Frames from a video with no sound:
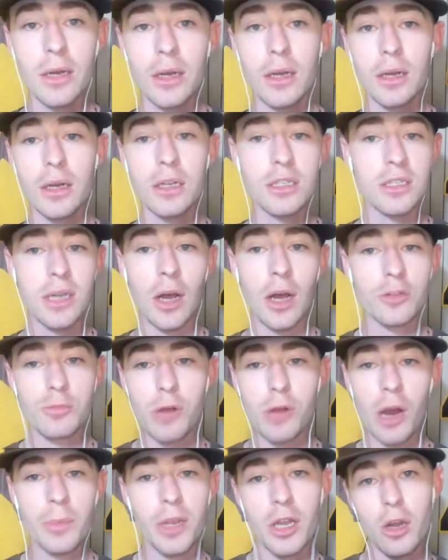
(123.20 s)
Because Snell's
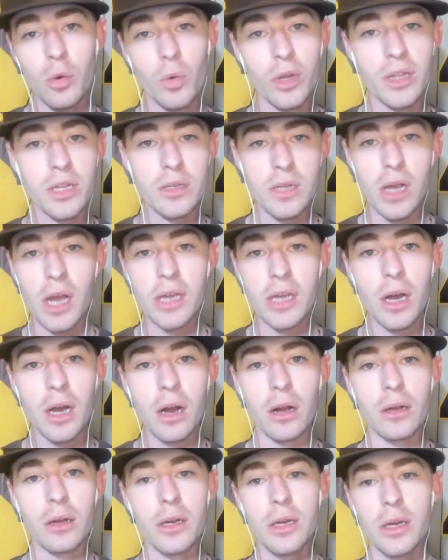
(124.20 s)
probably going to win the Cy
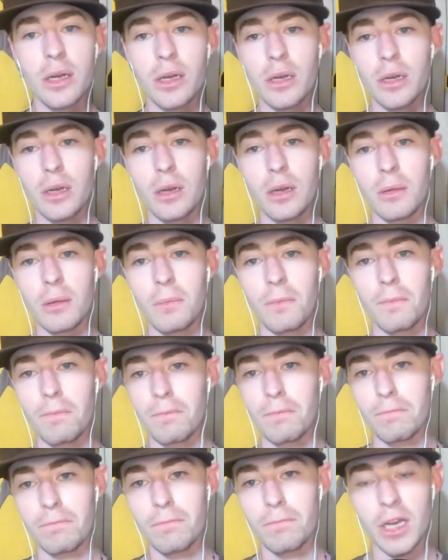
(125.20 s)
Young.
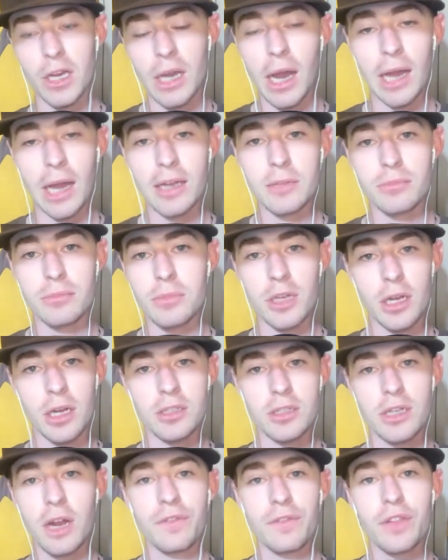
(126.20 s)
Like,
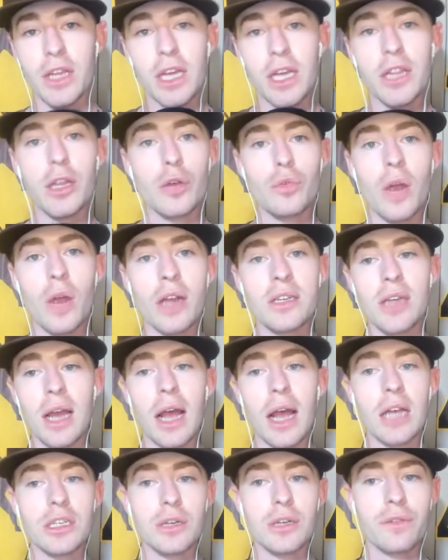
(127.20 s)
it's definitely in their right to
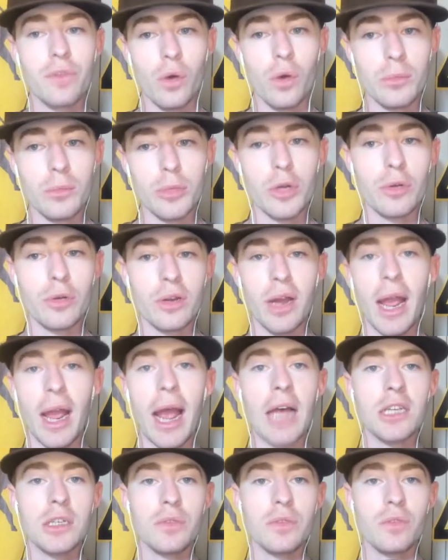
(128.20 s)
ask for the moon and
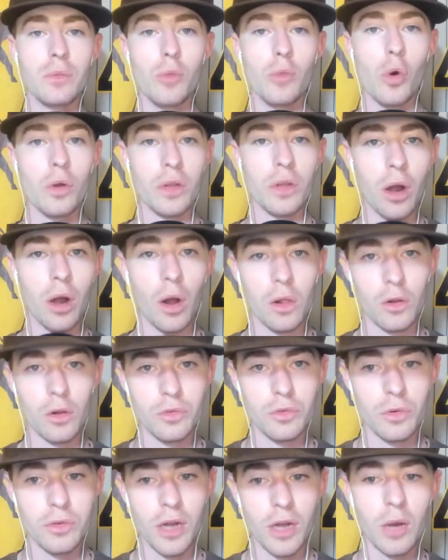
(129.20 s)
ask for more than Carlos
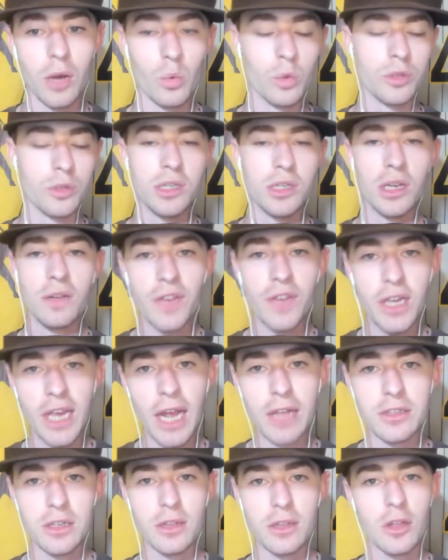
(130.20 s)
Rodon. We'll see if he
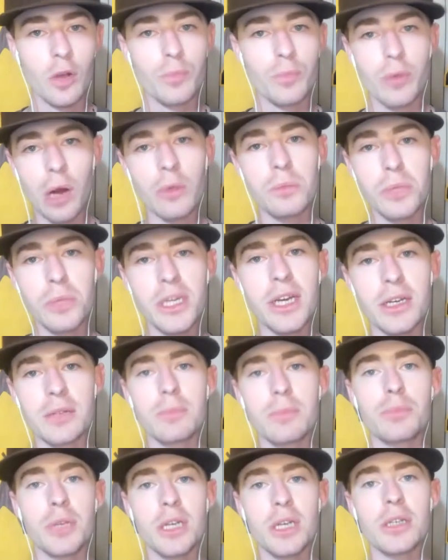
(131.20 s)
gets it. They'll probably
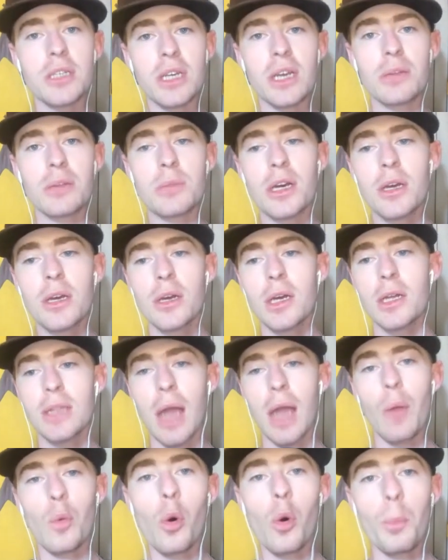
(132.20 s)
be a team
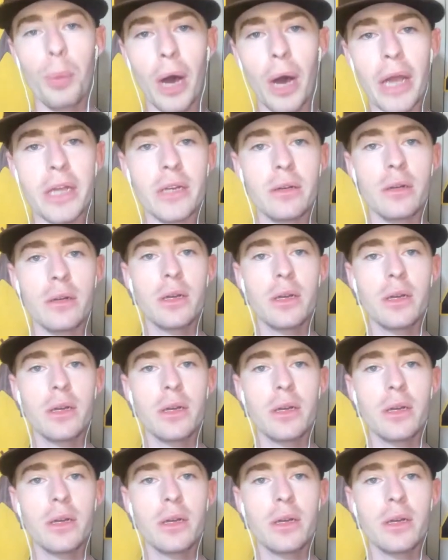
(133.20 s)
that will bite